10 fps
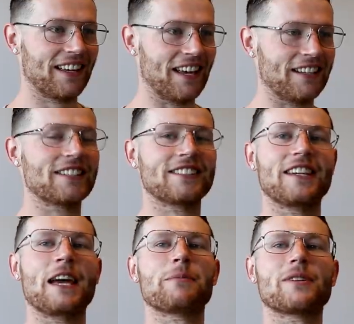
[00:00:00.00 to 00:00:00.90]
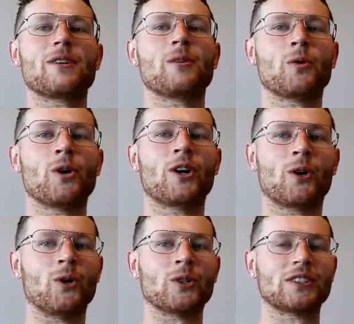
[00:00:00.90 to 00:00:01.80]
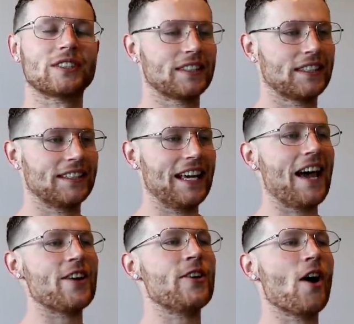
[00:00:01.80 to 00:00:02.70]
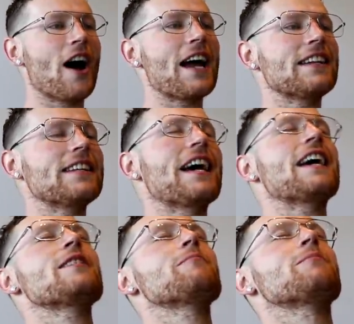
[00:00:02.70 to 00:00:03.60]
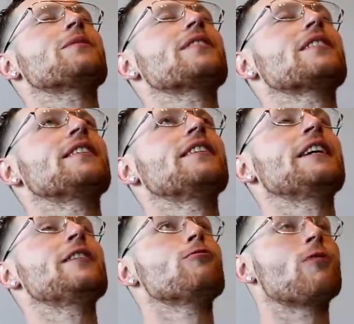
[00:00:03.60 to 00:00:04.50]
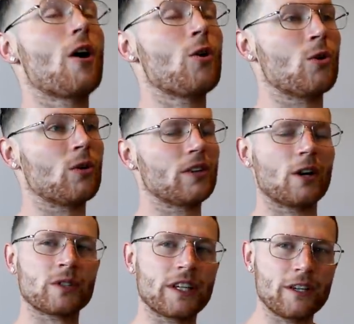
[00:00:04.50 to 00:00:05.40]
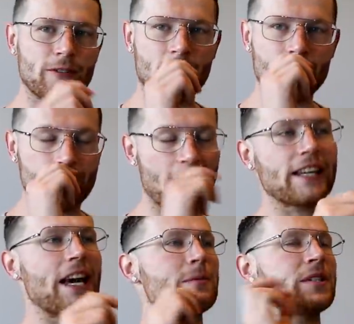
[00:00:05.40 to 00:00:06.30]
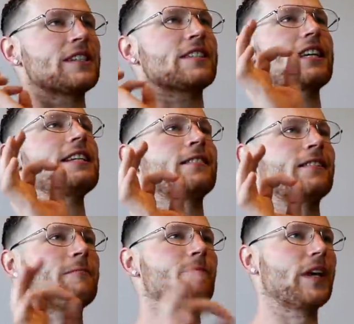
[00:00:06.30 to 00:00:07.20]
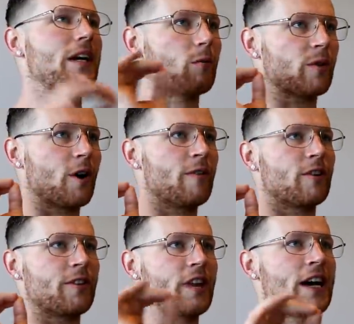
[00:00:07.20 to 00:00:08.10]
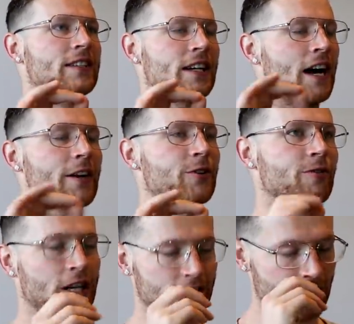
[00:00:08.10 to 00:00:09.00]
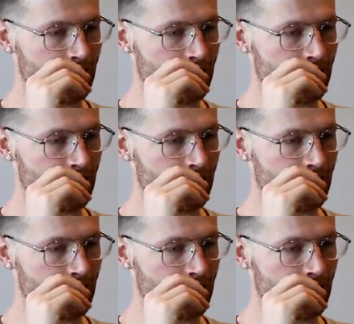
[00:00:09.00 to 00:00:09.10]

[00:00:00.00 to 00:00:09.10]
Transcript: and just an absolute workhorse. Nine games in a row. No, was it in a row? Nine games in a season with over a thousand, a hundred rush, a